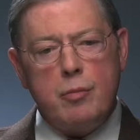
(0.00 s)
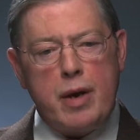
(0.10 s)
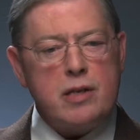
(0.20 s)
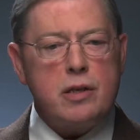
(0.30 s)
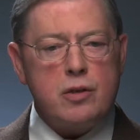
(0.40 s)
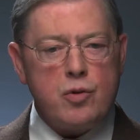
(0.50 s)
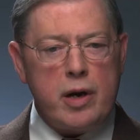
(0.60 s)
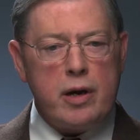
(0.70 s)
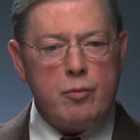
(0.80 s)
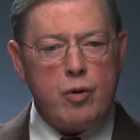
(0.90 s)
the basic
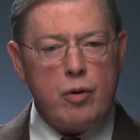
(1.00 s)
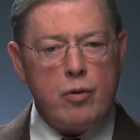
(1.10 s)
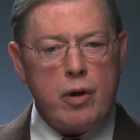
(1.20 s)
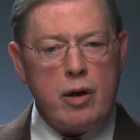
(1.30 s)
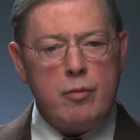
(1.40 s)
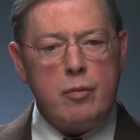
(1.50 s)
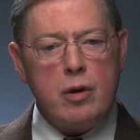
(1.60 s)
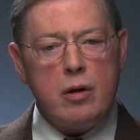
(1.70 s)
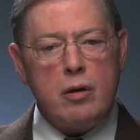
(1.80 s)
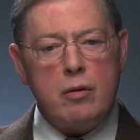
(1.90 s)
training program
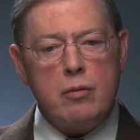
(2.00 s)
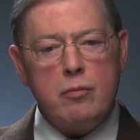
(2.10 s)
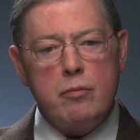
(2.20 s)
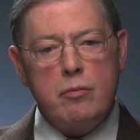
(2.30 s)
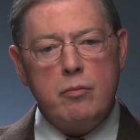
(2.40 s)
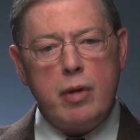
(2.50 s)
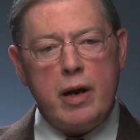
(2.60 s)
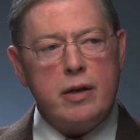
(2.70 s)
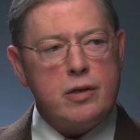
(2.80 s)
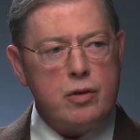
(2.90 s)
by
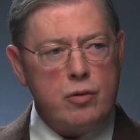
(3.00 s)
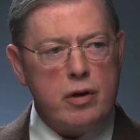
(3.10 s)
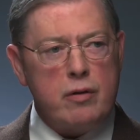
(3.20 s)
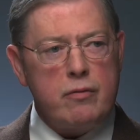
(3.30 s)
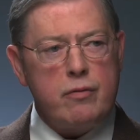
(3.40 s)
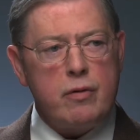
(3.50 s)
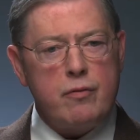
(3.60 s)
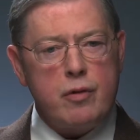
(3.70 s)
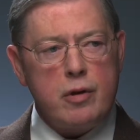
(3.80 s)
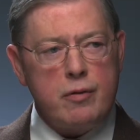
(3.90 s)
Intuitive
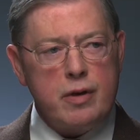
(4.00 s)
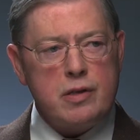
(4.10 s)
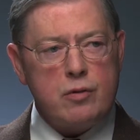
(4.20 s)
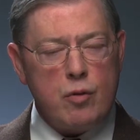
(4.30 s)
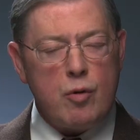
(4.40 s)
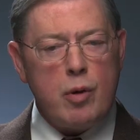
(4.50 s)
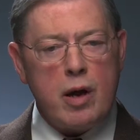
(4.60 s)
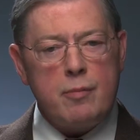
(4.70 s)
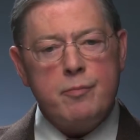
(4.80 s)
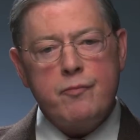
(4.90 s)
for the Da Vinci
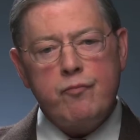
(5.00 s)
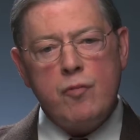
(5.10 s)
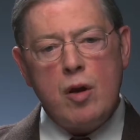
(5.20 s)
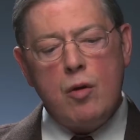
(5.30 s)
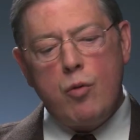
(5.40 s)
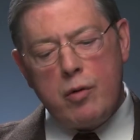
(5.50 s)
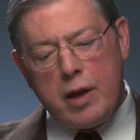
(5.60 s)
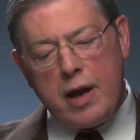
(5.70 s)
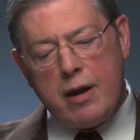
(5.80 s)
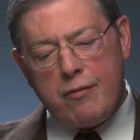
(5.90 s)
robot, where
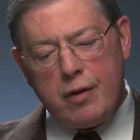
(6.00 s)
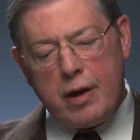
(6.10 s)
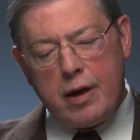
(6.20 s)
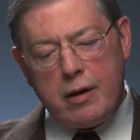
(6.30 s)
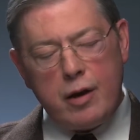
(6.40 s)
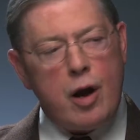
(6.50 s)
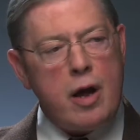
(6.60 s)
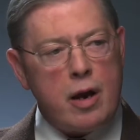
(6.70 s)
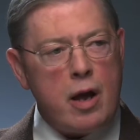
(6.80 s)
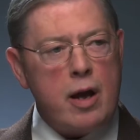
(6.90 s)
they have an
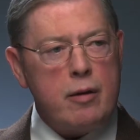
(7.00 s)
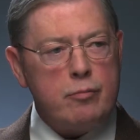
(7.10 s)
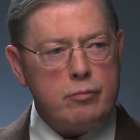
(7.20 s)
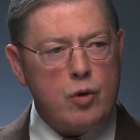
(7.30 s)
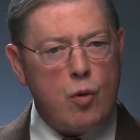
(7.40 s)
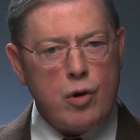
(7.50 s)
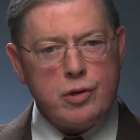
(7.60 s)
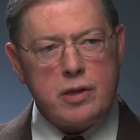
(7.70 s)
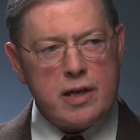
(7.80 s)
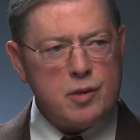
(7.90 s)
online
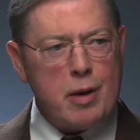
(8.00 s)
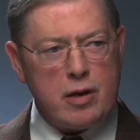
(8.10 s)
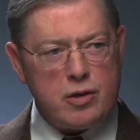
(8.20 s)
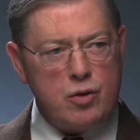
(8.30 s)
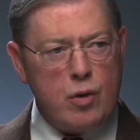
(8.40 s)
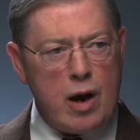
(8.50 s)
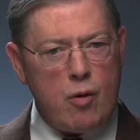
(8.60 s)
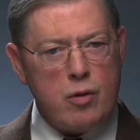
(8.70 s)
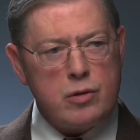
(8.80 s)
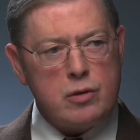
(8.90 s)
course that takes about 2
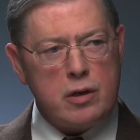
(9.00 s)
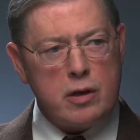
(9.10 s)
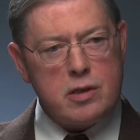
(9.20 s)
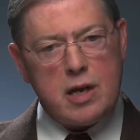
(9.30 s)
hours and a